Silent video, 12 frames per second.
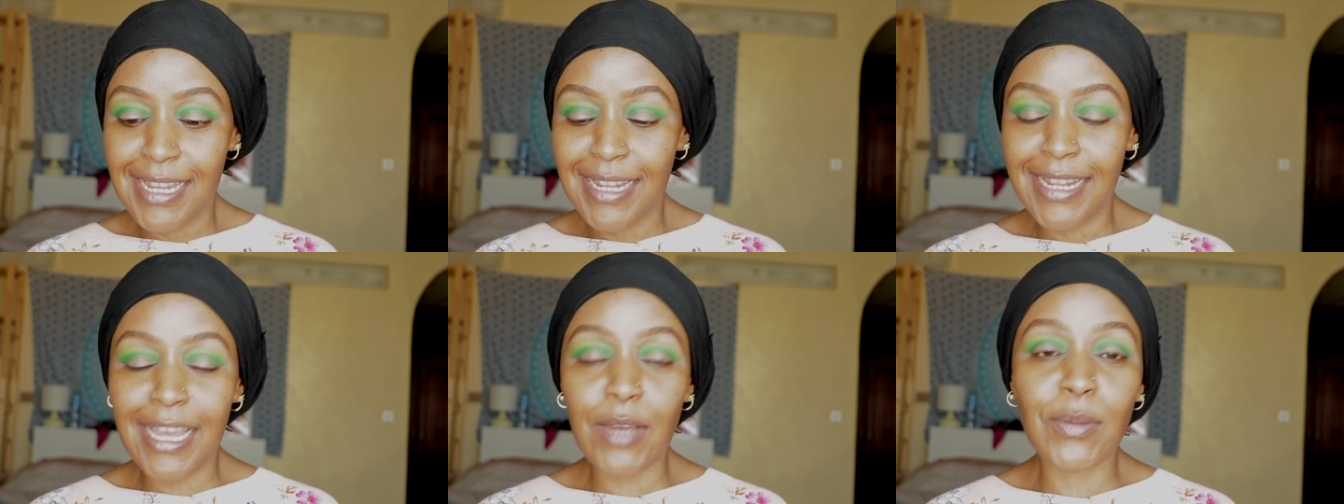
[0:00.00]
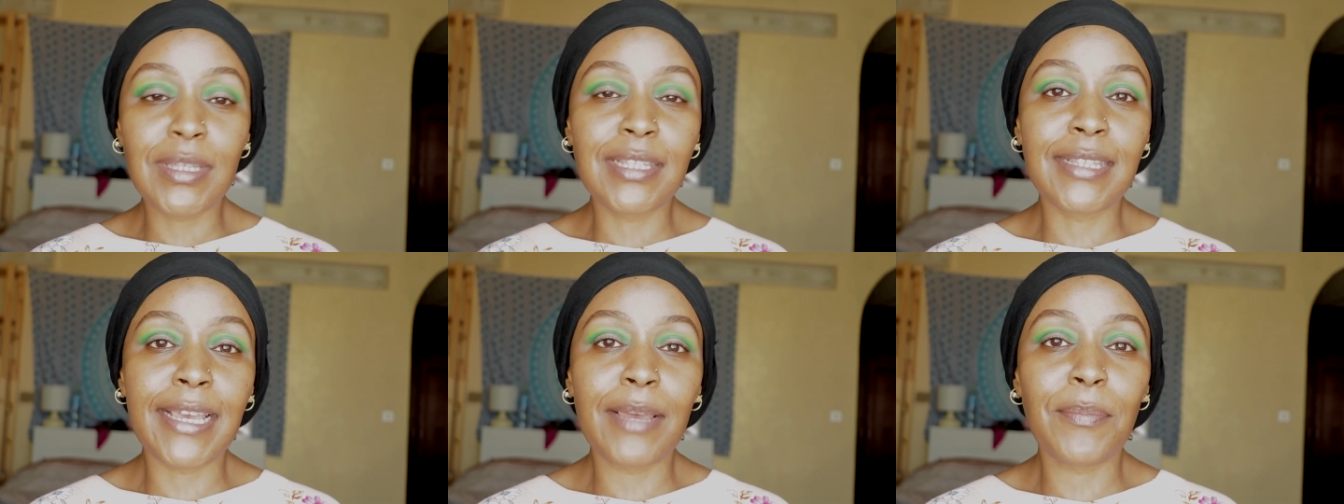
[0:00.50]
Now with the
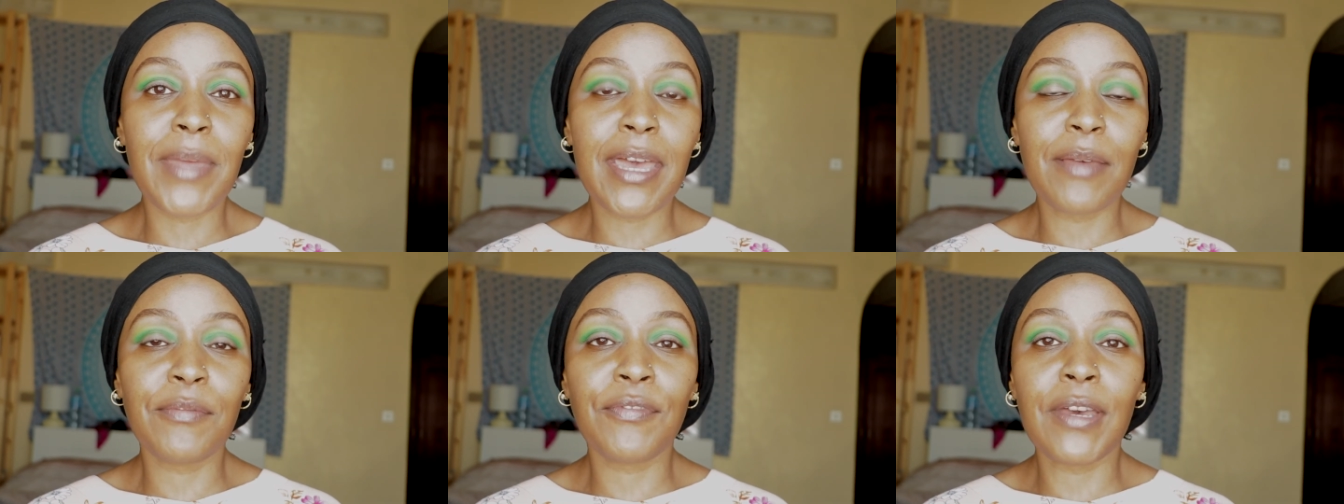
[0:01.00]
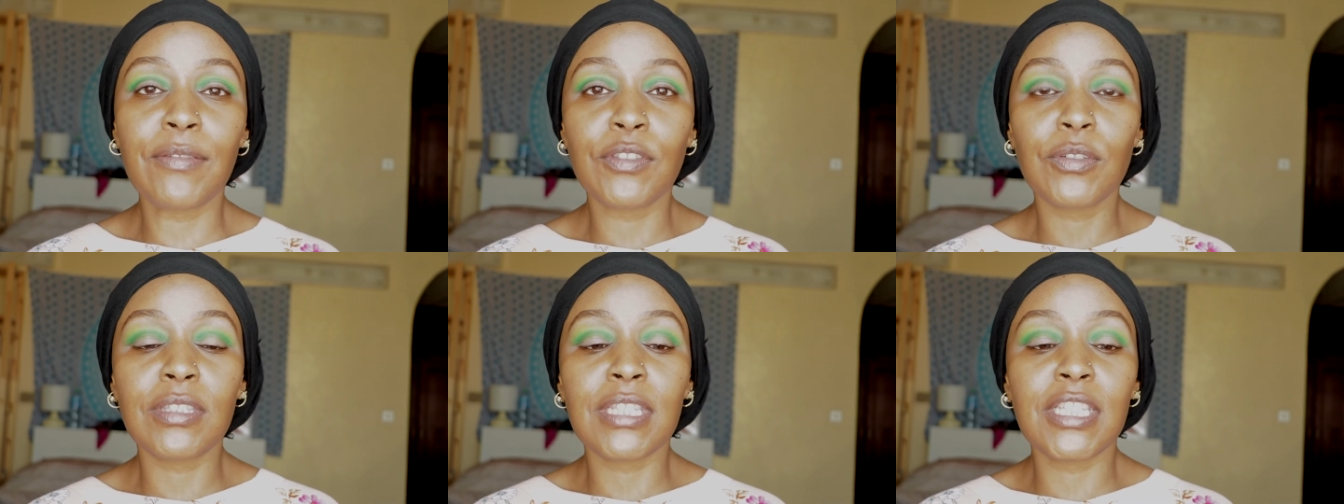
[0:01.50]
same
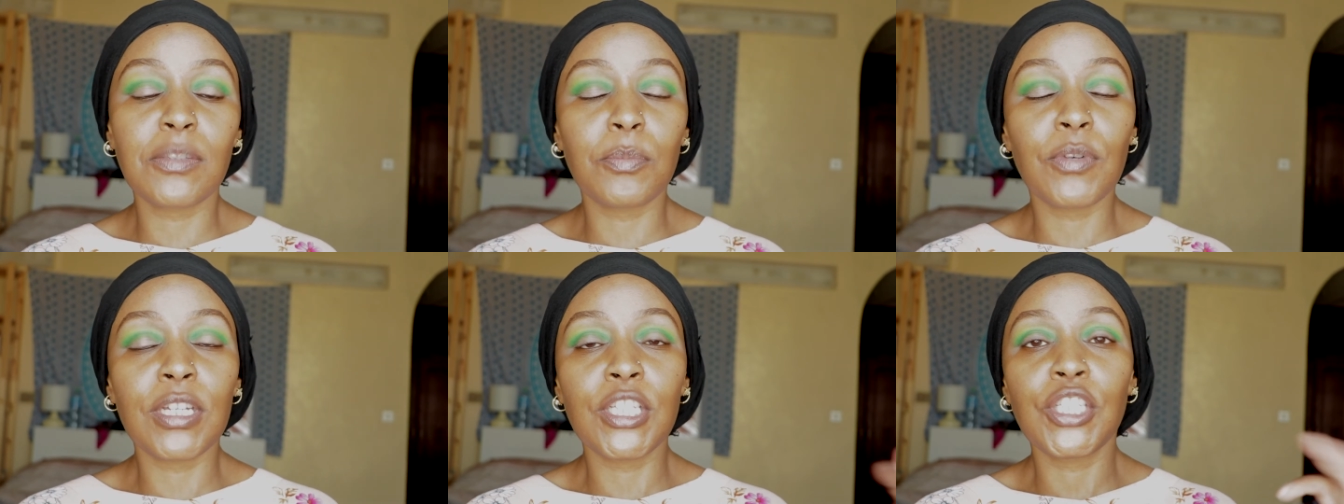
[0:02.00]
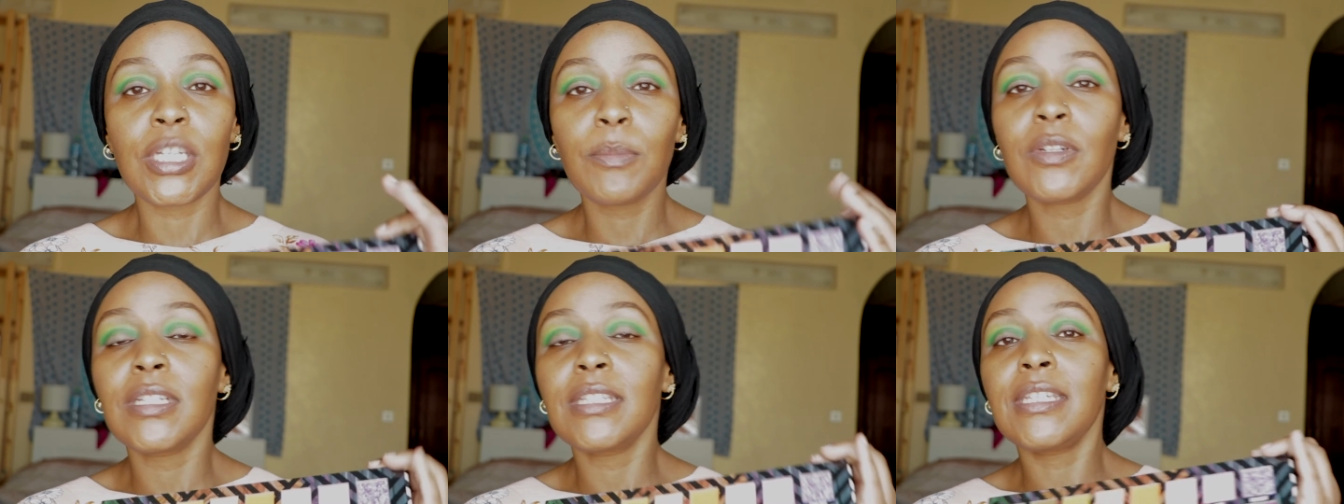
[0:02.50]
M506 brush,
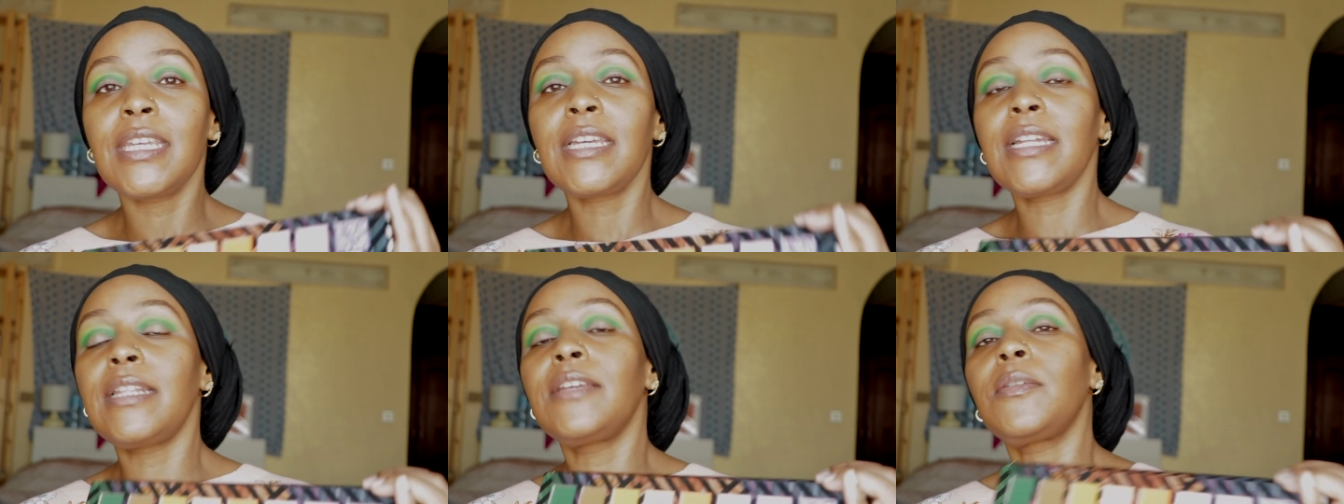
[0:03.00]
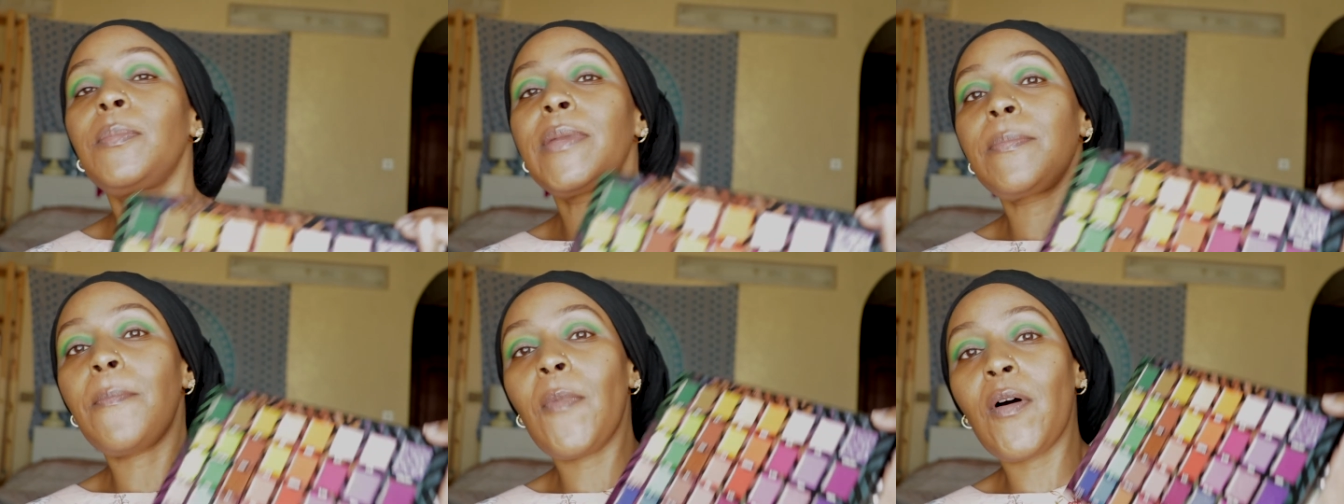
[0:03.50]
I'm gonna take a little
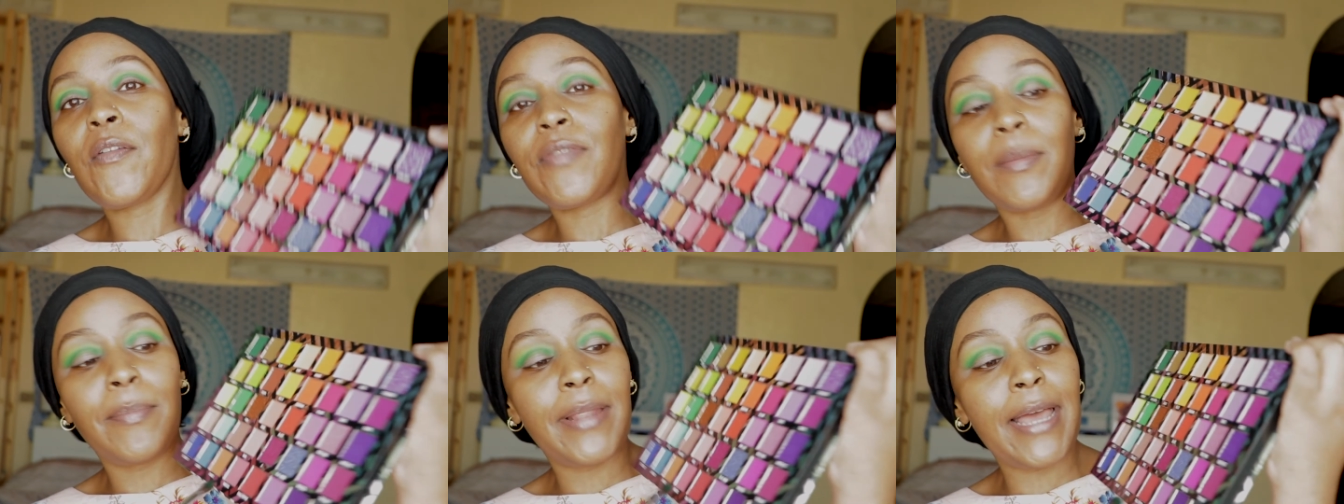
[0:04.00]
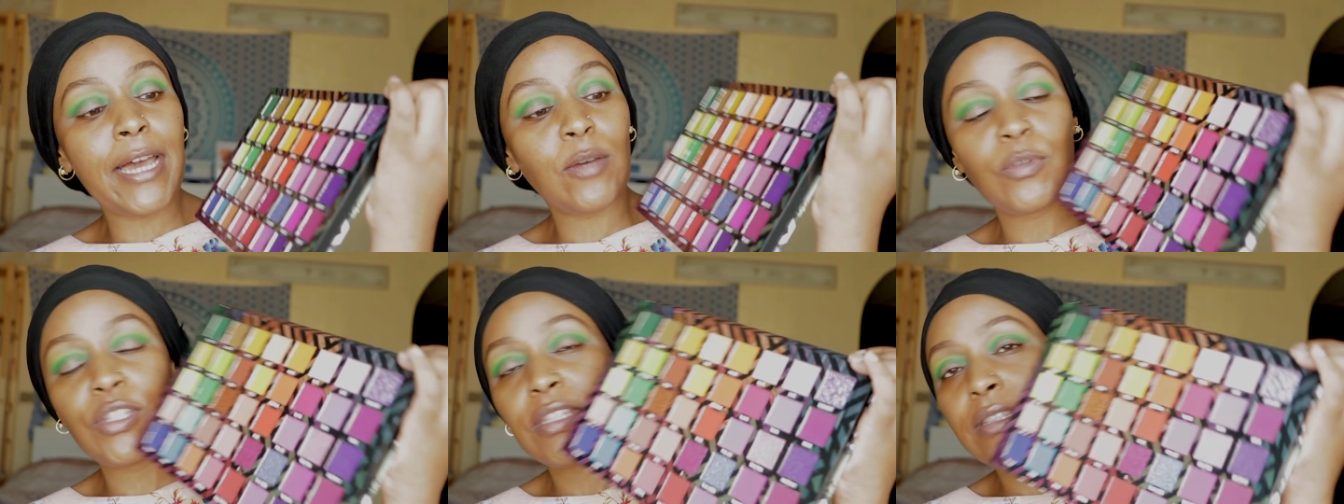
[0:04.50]
bit of the
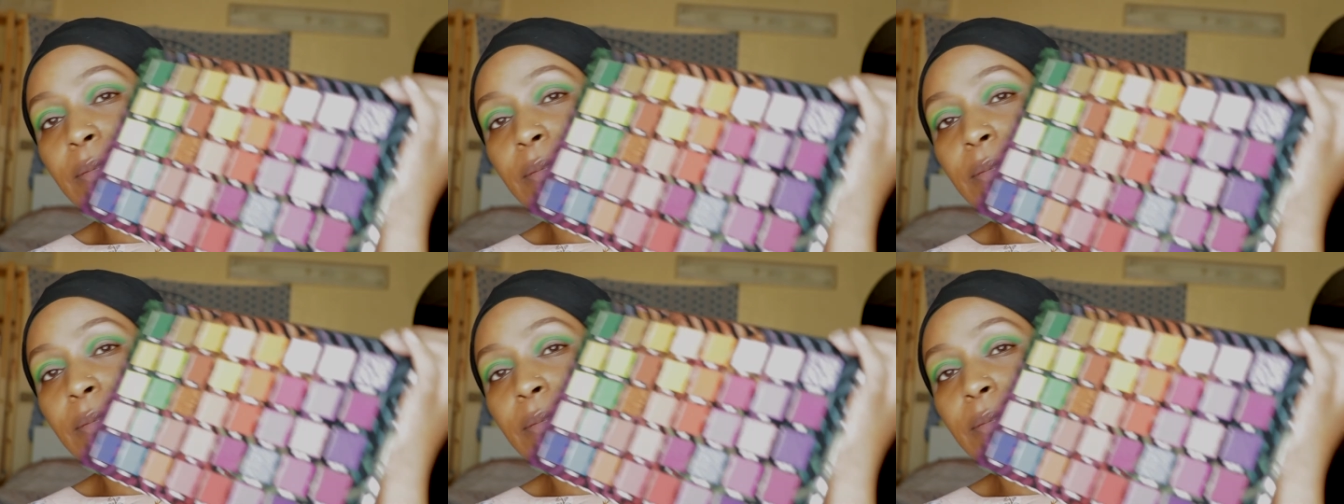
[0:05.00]
black, which is the